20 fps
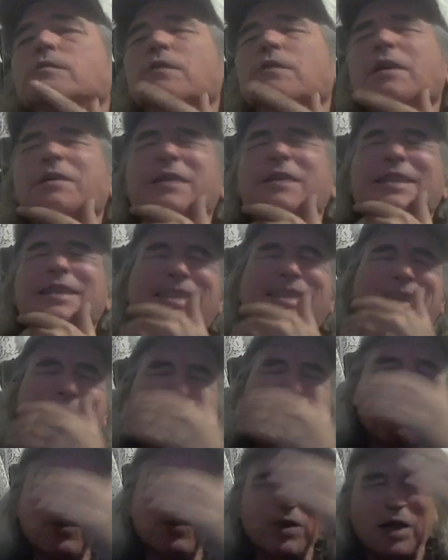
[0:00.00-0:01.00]

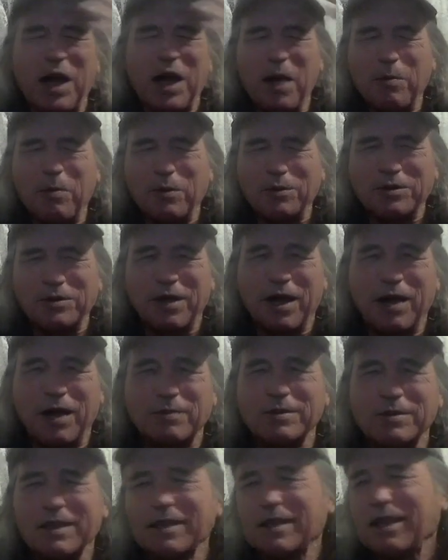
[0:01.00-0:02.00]
except for a couple
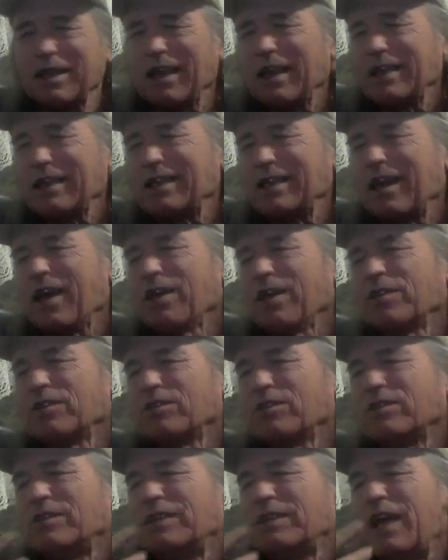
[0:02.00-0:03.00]
times. Like the
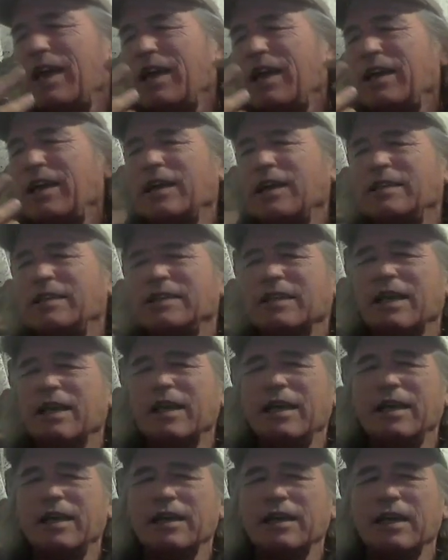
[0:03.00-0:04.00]
other day, I did a
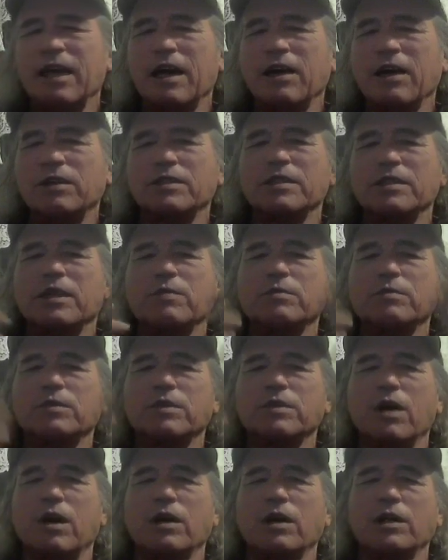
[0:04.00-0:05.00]
hangout and I was
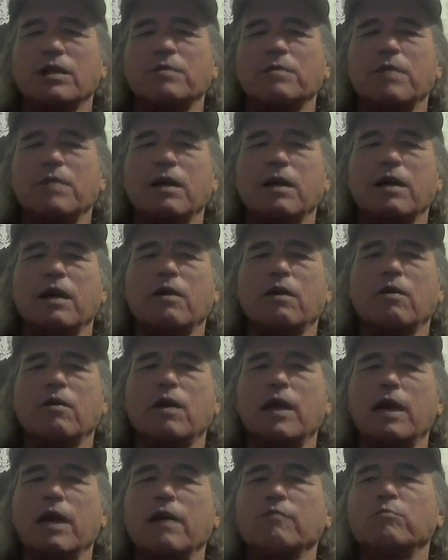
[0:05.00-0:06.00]
talking about how
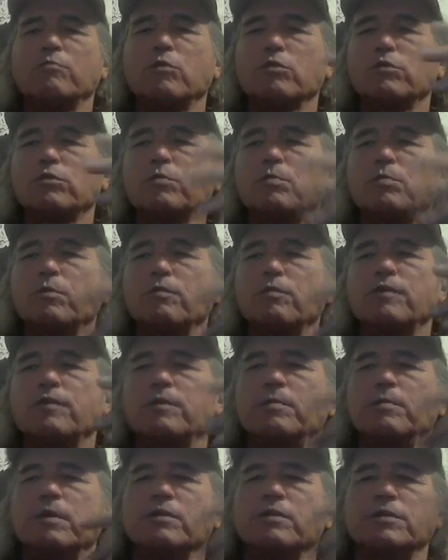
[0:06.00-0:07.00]
I have multiple
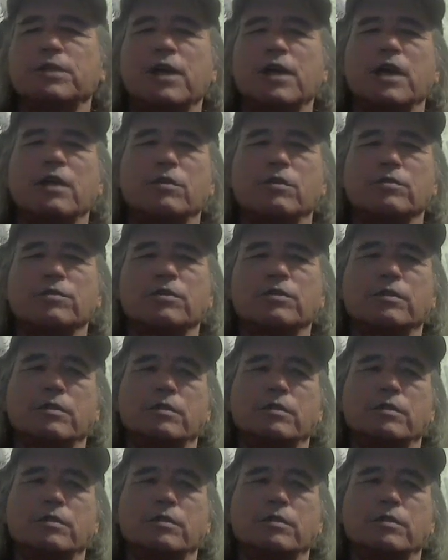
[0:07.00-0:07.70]
female channels,